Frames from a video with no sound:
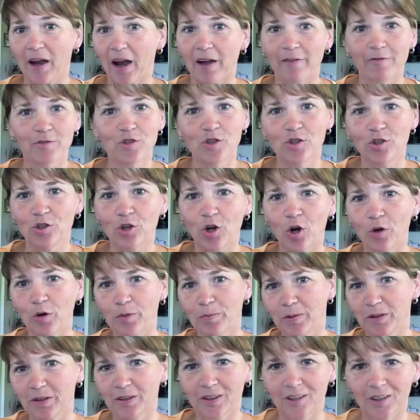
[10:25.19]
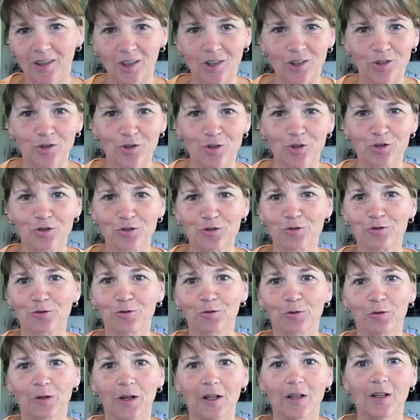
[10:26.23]
I have no ability
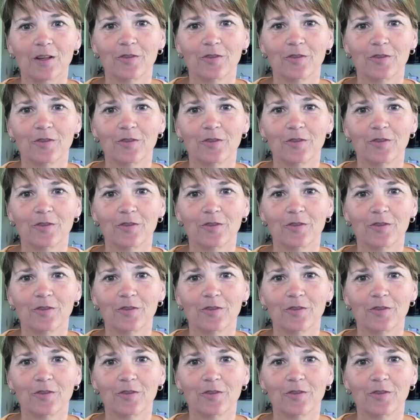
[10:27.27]
to